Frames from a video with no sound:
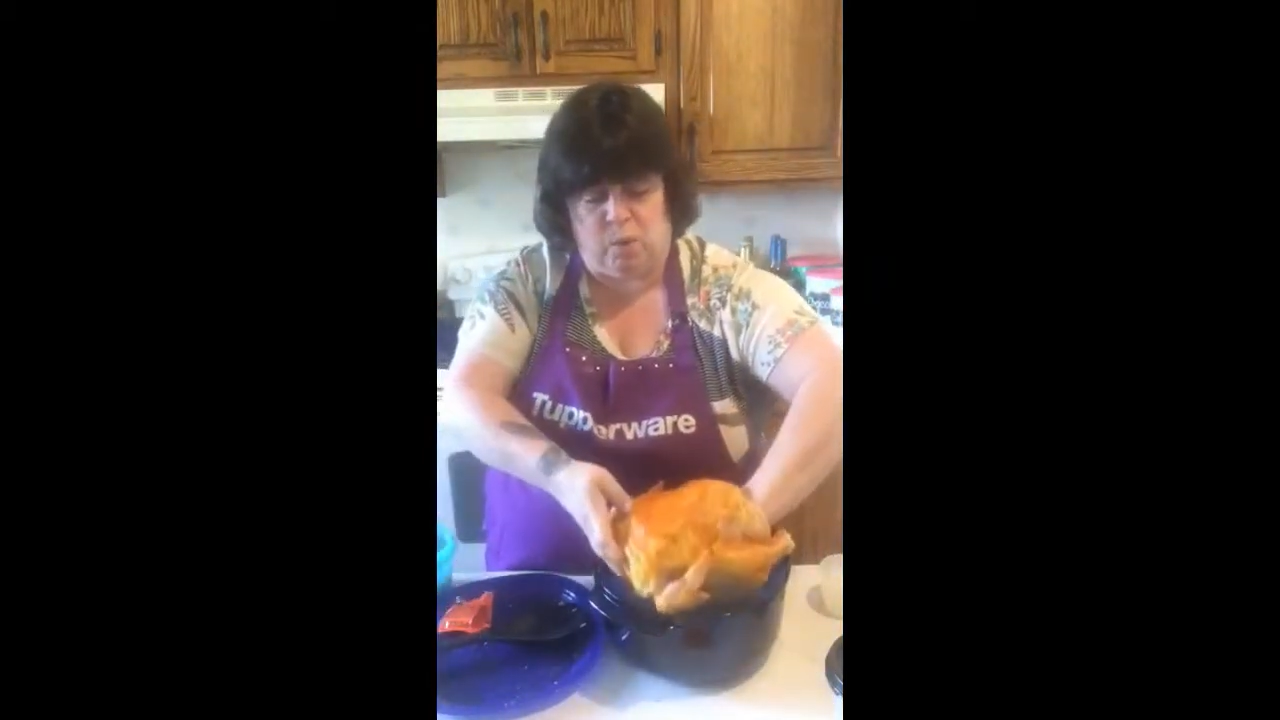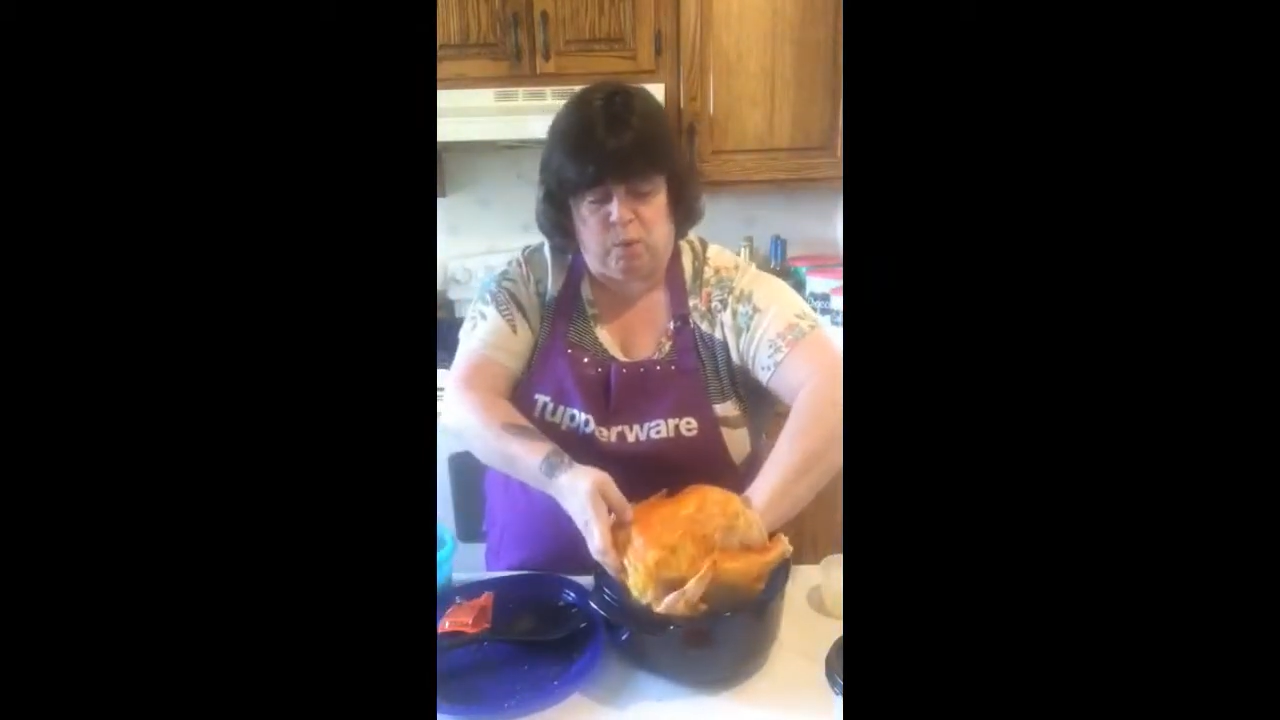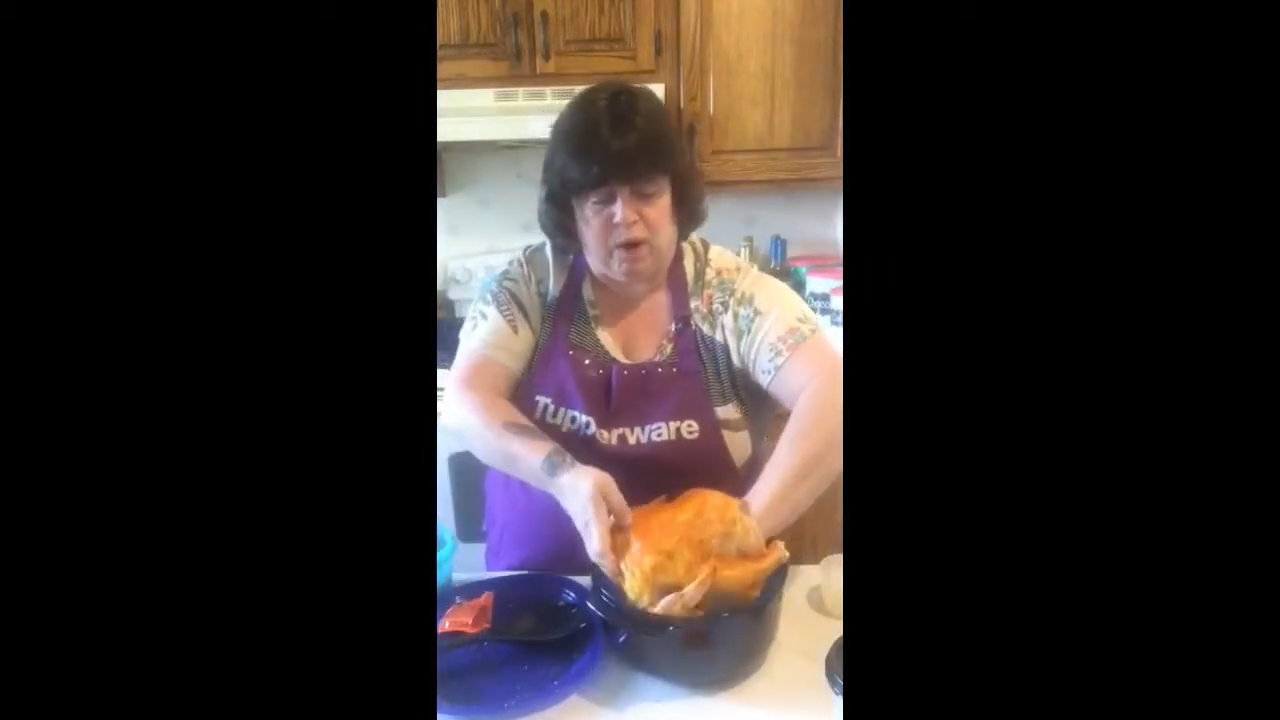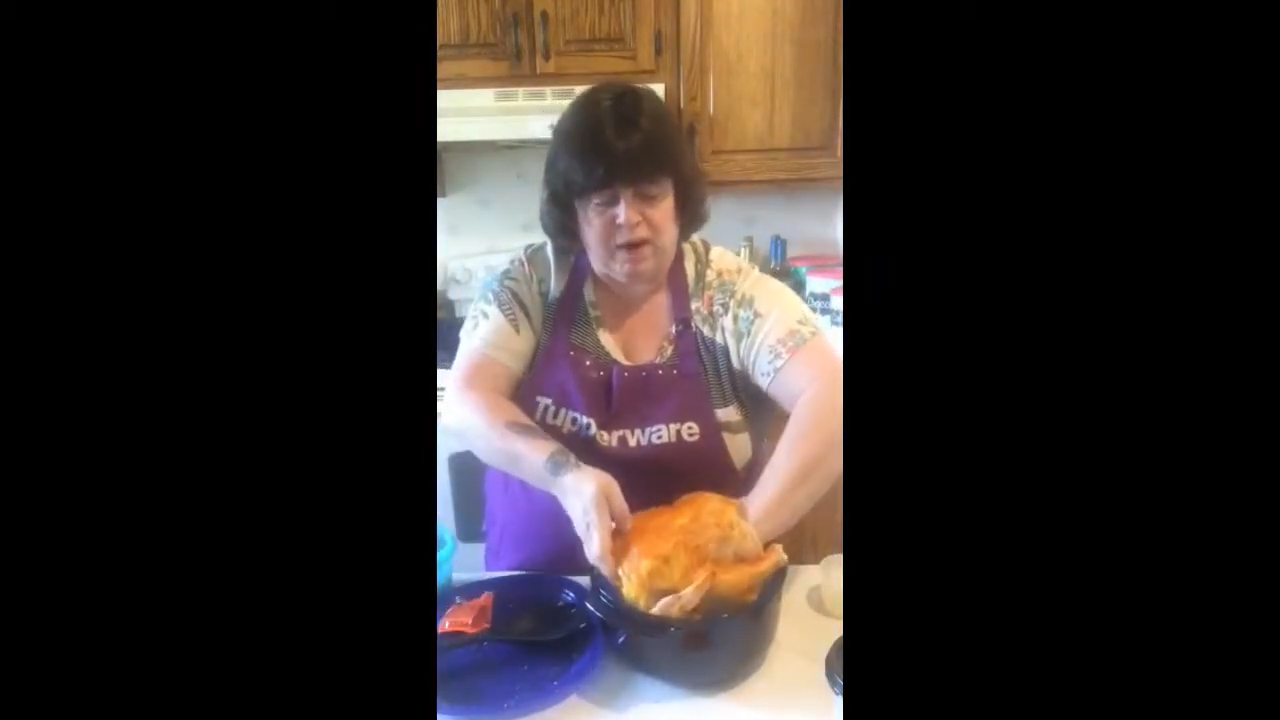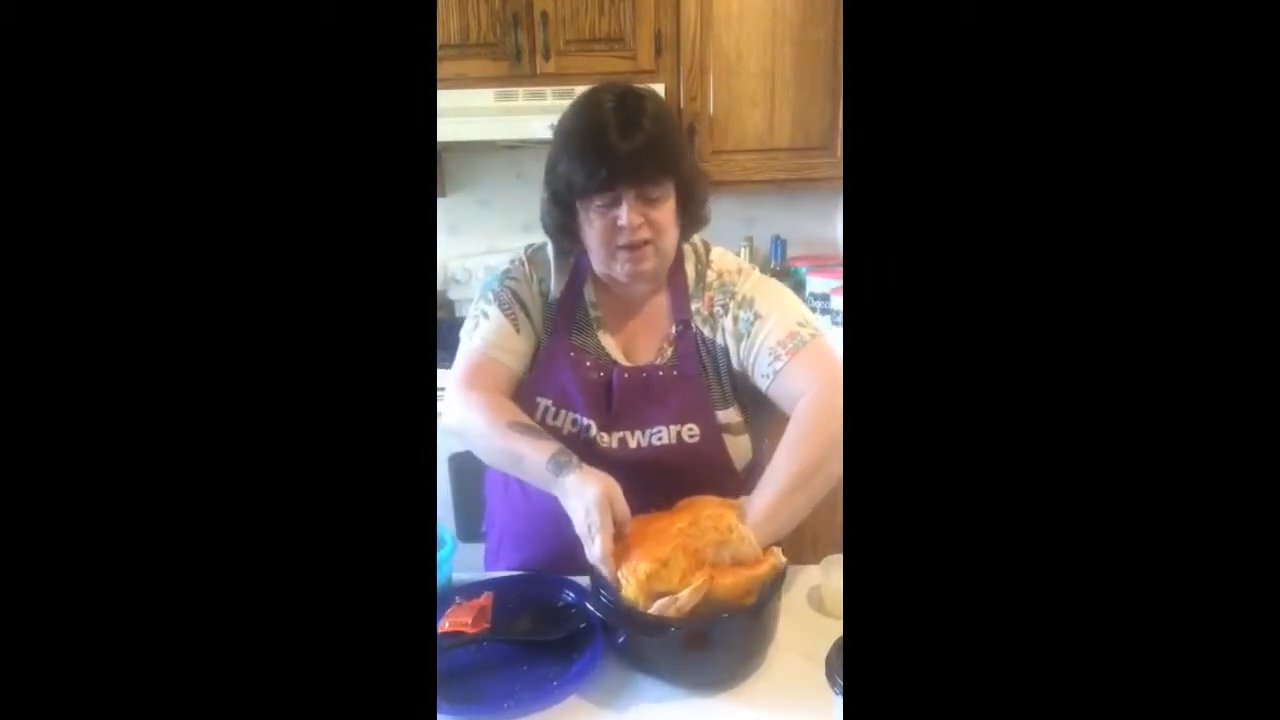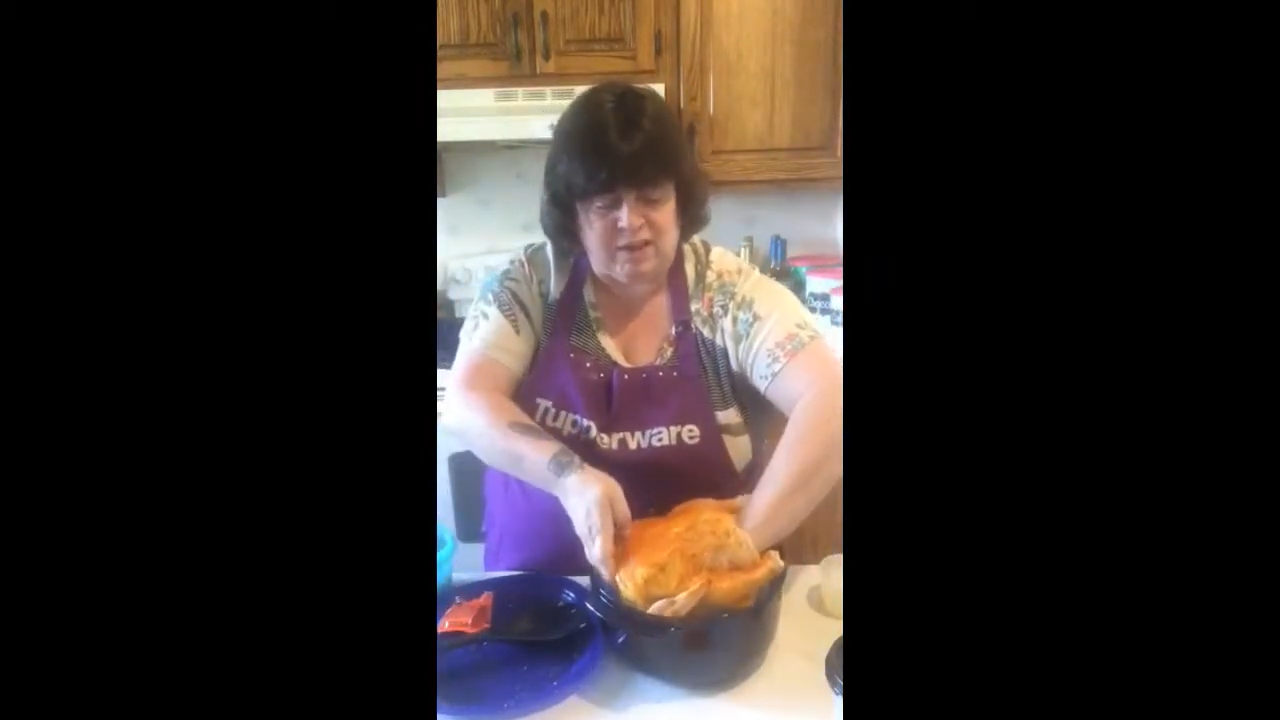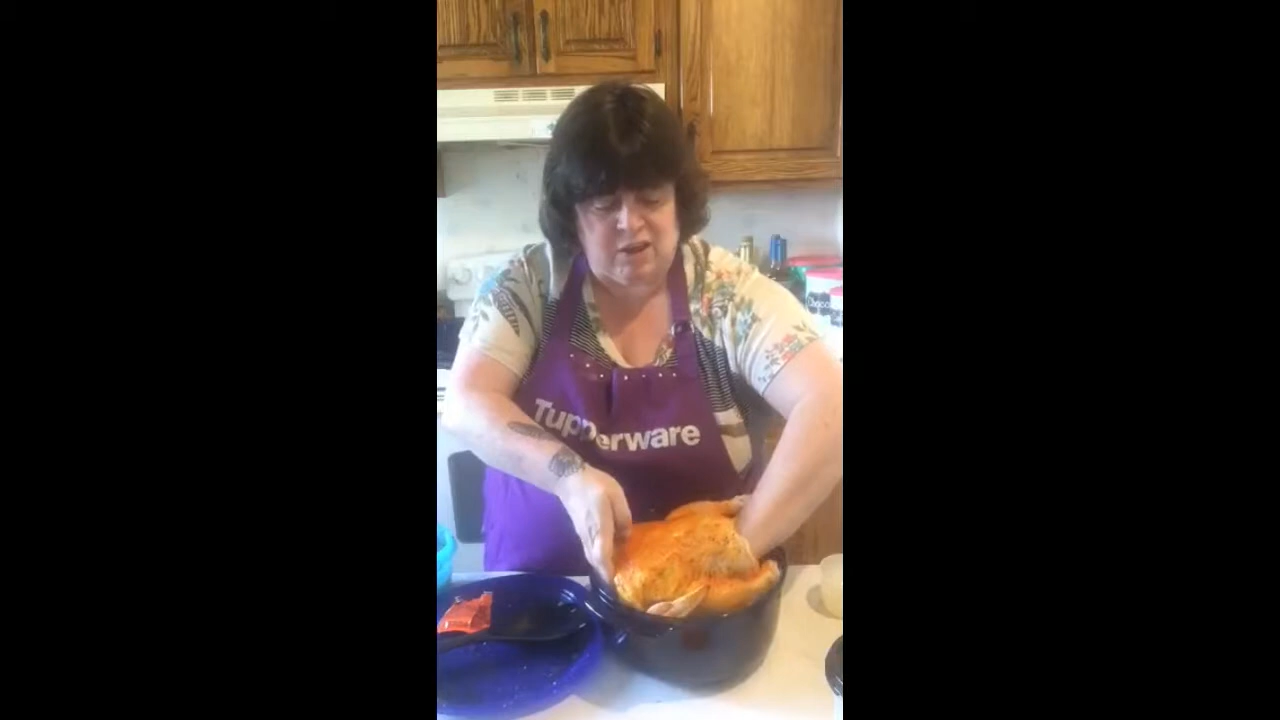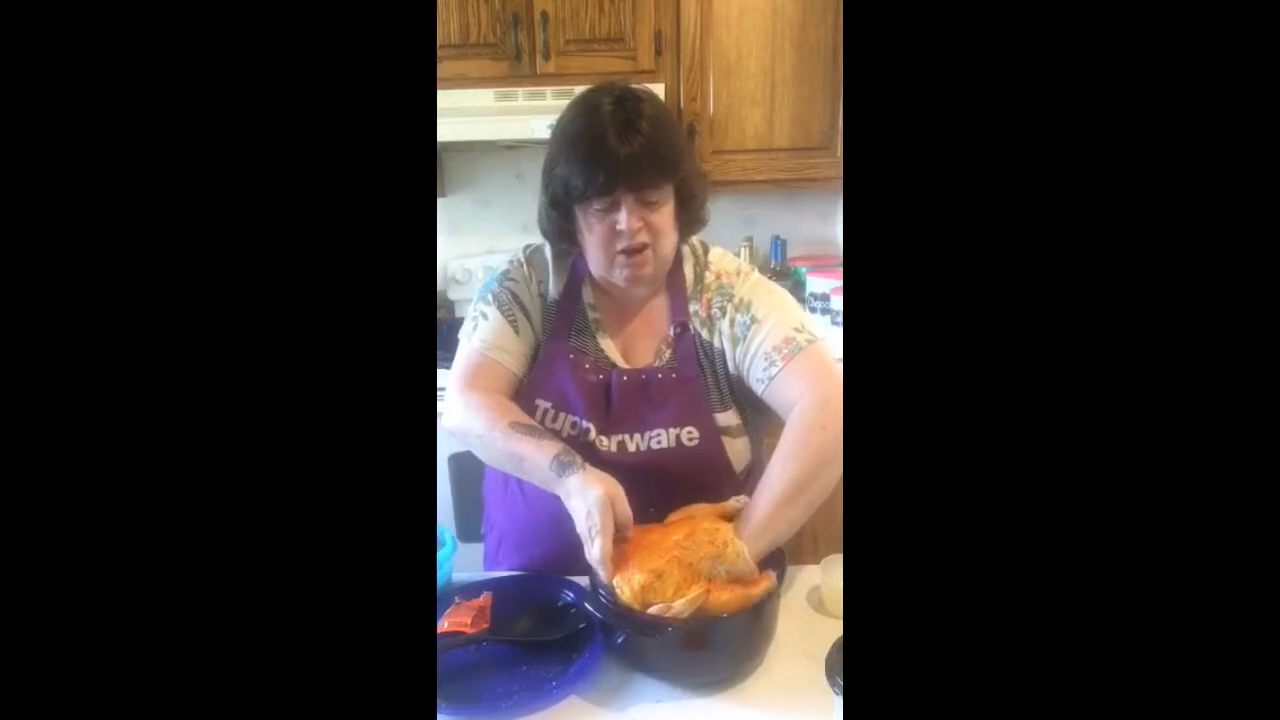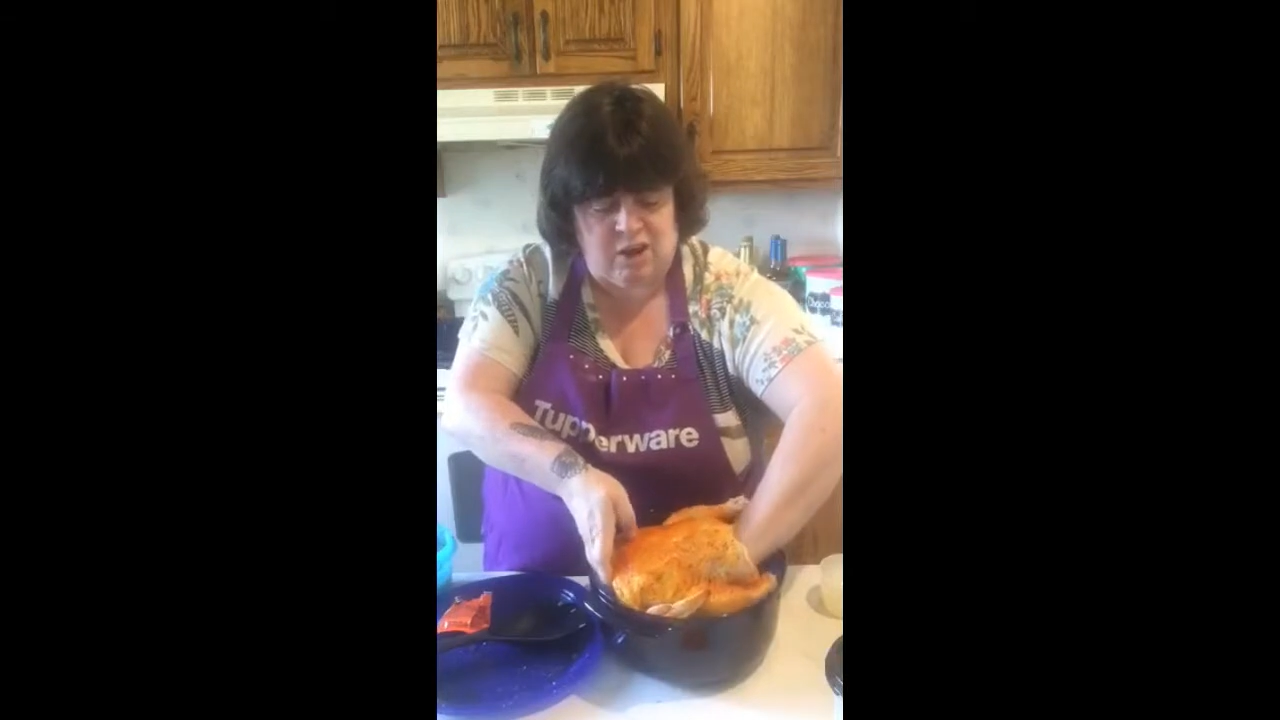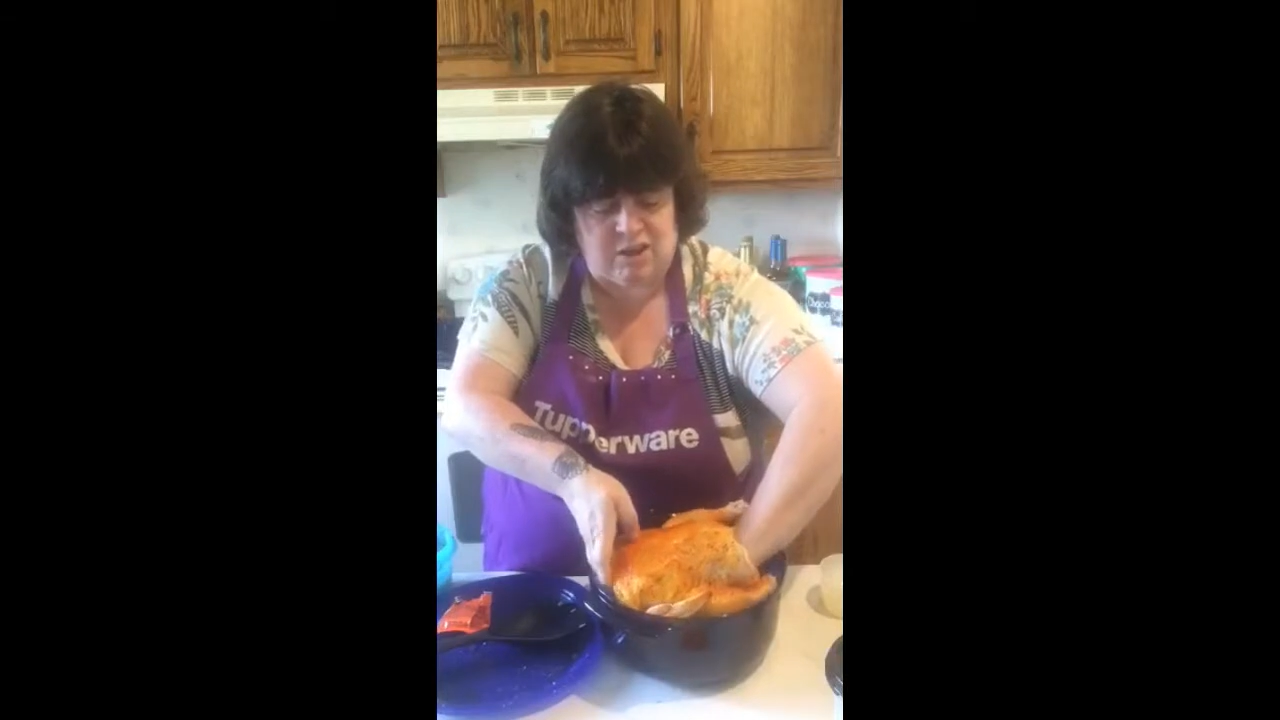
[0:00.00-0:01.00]
right
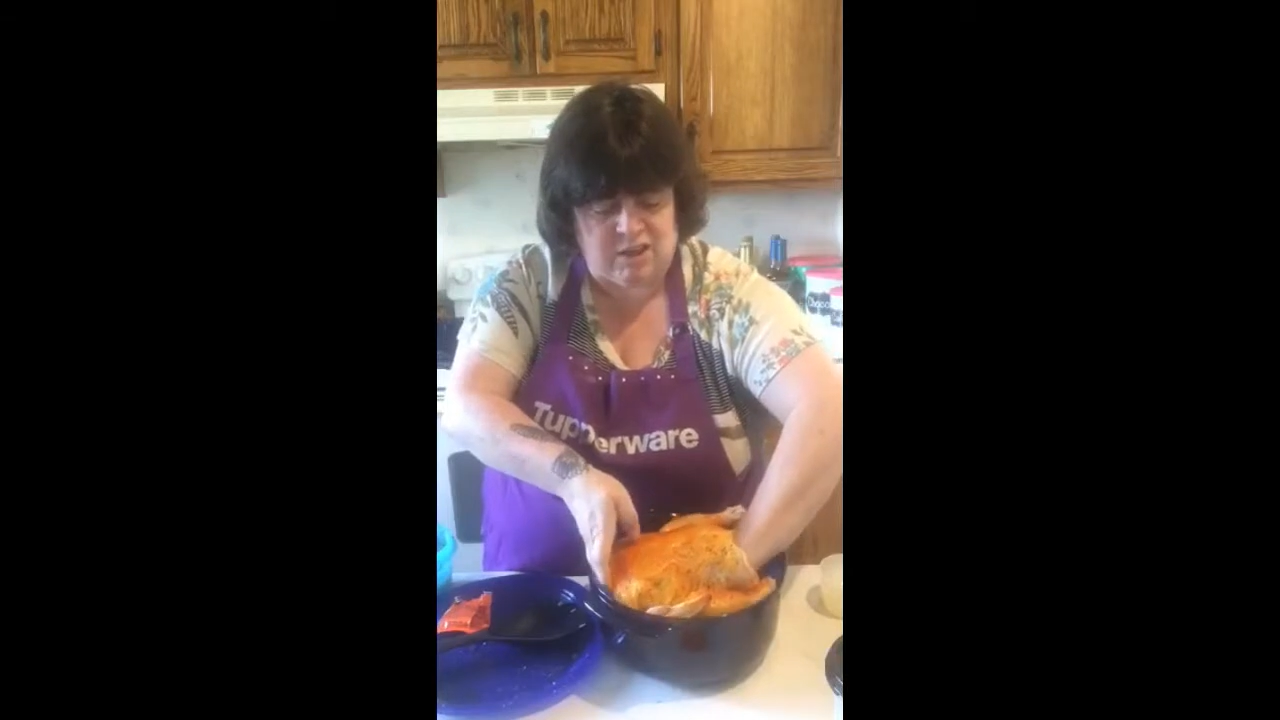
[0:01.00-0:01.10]
on